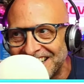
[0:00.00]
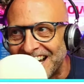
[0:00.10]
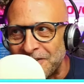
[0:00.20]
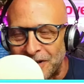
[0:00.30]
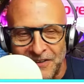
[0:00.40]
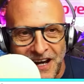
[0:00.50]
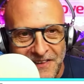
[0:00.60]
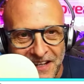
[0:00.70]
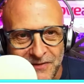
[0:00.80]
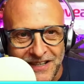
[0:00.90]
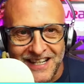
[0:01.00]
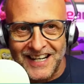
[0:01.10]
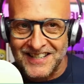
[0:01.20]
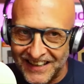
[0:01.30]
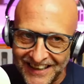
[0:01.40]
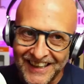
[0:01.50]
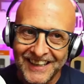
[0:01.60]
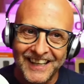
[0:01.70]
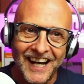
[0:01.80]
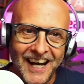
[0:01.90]
Hey, well done. That's fantastic.
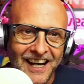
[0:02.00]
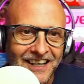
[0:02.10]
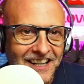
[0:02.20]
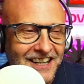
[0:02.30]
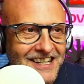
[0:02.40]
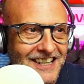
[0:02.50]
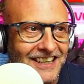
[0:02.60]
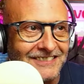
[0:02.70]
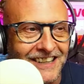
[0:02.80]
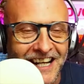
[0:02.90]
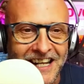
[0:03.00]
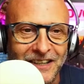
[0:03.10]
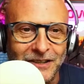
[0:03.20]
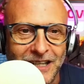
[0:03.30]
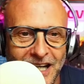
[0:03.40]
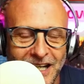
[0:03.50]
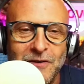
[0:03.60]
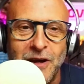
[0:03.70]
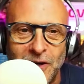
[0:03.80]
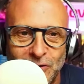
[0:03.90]
I like the little
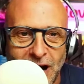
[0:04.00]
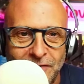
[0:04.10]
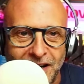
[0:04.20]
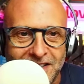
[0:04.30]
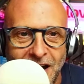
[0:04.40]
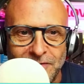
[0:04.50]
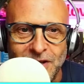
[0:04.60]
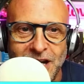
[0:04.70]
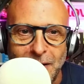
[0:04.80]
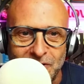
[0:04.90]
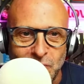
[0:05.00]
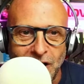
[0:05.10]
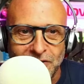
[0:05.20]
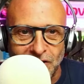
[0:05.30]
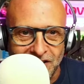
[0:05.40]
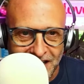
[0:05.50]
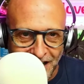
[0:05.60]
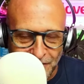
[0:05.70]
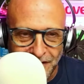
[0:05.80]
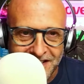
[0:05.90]
logo and graphics after your name as well, Dr.
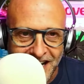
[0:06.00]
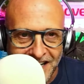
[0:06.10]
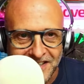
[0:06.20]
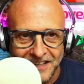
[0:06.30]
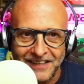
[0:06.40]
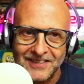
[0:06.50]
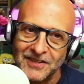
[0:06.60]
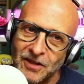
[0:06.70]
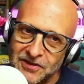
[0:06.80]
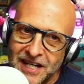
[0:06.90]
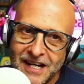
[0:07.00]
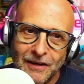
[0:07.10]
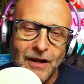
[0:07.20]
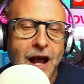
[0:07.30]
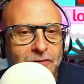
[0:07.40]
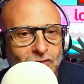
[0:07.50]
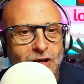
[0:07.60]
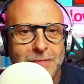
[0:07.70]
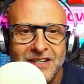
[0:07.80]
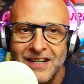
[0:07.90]
Elo. Fantastic. So Dr. Elo live
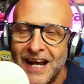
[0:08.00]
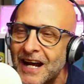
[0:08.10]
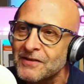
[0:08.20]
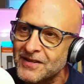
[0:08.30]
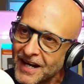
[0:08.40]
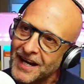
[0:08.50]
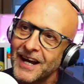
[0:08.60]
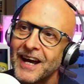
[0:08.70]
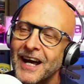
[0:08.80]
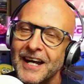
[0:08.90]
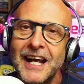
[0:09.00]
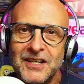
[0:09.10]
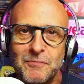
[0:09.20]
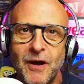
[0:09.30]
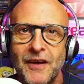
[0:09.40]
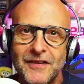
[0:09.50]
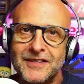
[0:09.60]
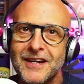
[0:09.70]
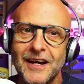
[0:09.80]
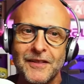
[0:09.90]
streaming is in the house, an expert at this
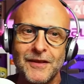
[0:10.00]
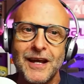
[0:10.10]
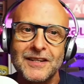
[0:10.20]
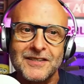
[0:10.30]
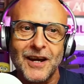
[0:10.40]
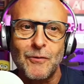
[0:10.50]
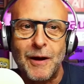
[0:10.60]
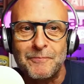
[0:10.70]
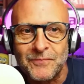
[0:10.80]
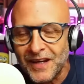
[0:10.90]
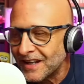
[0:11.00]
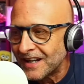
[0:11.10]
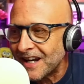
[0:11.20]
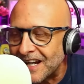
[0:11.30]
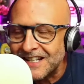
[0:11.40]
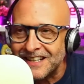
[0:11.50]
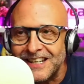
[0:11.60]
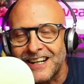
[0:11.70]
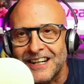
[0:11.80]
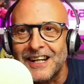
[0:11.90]
kind of thing. So yeah, he
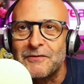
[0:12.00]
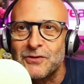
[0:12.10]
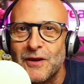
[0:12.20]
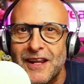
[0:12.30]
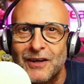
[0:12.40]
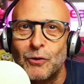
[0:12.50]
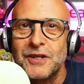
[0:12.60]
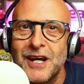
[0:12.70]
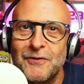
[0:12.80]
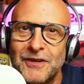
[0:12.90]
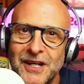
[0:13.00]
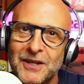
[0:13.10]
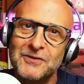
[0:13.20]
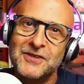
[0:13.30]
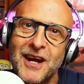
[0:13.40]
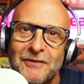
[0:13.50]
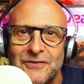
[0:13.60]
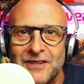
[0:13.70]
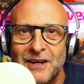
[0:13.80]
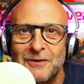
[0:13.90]
kind of loves all of that audio, video stuff.
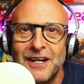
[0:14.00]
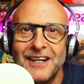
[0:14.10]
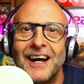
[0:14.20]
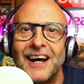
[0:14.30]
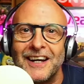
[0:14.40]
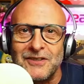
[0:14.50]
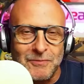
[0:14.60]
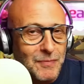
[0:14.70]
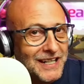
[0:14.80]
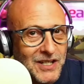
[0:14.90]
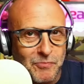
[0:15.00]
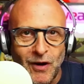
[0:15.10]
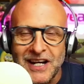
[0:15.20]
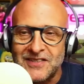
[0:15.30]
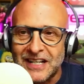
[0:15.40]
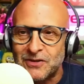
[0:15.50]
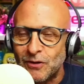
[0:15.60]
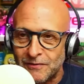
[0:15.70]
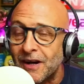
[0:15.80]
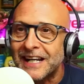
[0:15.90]
So you can pick his brains later on.
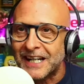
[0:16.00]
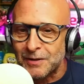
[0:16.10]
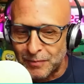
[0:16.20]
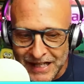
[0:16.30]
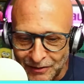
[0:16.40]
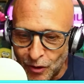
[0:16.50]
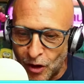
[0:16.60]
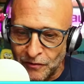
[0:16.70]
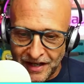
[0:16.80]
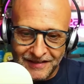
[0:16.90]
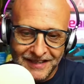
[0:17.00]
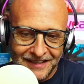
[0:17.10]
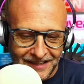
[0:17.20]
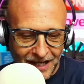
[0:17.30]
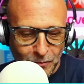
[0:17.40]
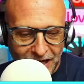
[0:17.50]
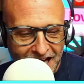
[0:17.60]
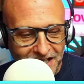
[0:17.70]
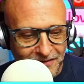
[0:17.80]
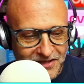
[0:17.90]
If I get it completely wrong, then we'll
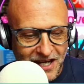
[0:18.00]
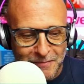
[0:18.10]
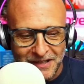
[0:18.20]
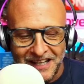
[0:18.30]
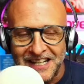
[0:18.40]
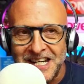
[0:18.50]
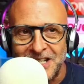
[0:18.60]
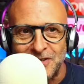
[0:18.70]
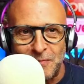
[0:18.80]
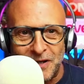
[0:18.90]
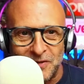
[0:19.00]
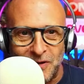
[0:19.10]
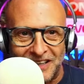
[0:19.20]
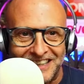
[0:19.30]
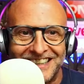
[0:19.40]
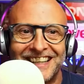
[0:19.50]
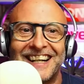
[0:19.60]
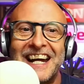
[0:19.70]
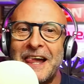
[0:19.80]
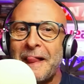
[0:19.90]
hand over to him and he can do a bit as well.
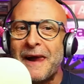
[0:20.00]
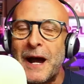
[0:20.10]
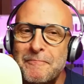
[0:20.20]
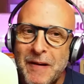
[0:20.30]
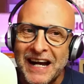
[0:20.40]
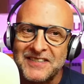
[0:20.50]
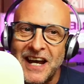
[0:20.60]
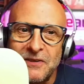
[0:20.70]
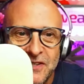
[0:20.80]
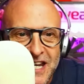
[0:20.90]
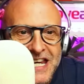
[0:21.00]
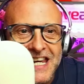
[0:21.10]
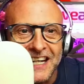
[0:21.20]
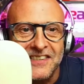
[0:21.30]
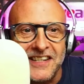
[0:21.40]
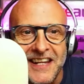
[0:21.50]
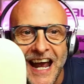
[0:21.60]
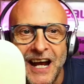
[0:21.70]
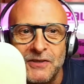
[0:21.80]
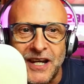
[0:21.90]
Passo T is in the
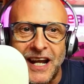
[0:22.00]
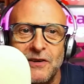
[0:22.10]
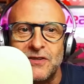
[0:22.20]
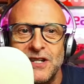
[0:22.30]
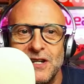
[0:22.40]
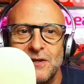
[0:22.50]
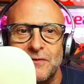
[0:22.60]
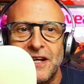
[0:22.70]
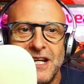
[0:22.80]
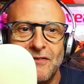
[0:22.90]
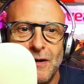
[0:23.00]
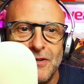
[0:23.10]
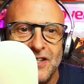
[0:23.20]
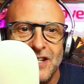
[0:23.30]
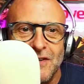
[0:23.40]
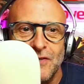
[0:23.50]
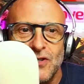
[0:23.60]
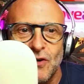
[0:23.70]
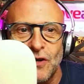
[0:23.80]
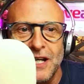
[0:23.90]
house. Hello to you. Thank you very much indeed for
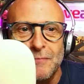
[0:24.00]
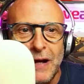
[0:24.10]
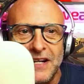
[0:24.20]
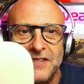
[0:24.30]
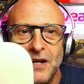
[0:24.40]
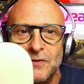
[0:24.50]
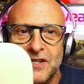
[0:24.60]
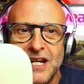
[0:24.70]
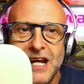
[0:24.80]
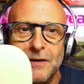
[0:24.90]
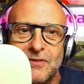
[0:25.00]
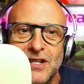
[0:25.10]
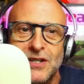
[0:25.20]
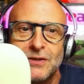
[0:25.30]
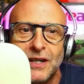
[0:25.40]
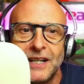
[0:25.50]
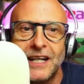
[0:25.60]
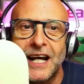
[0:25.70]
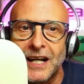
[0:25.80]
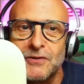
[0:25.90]
joining. Passo T. Hope to you.
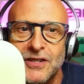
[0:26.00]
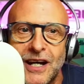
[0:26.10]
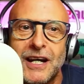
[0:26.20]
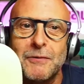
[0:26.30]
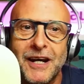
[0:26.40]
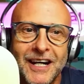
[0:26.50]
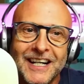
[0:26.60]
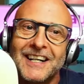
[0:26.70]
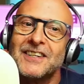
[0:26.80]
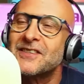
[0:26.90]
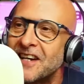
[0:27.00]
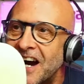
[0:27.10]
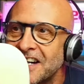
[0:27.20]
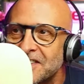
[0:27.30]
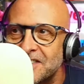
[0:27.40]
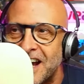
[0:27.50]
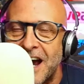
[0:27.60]
Hello to you. Oh, here we are. This is Ina's